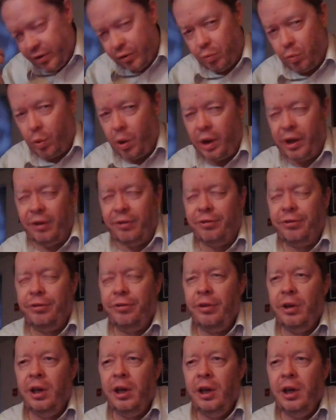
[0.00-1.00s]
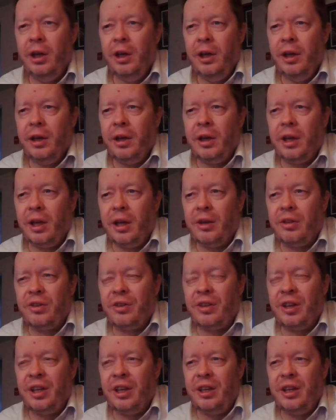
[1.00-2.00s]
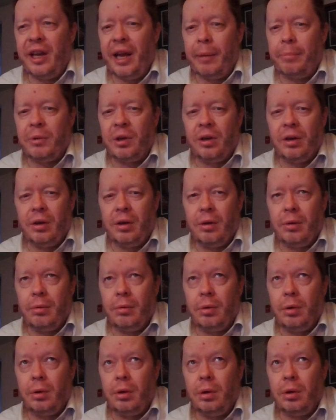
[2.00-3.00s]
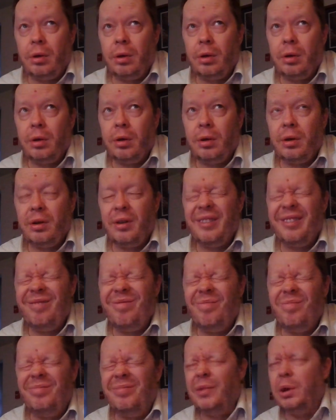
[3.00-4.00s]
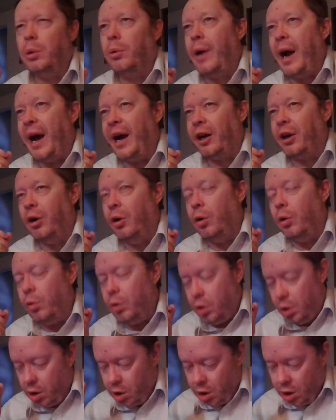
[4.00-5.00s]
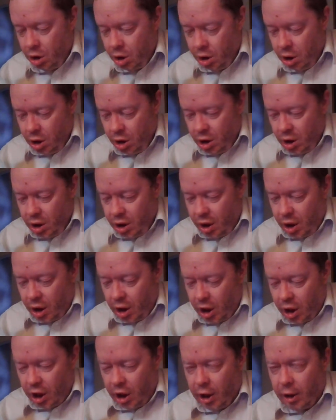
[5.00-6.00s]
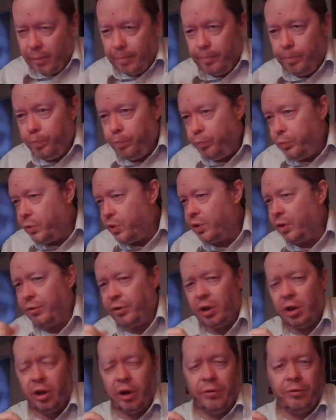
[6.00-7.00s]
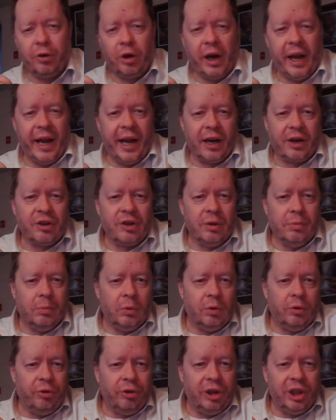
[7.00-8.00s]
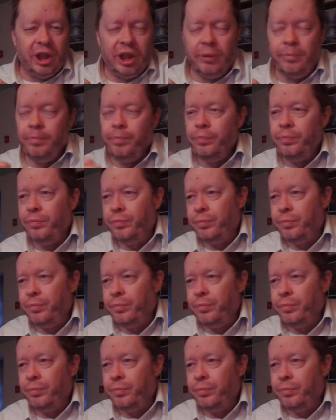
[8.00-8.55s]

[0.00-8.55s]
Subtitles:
his wife gets kidnapped in Morocco. So if you're looking for an action movie,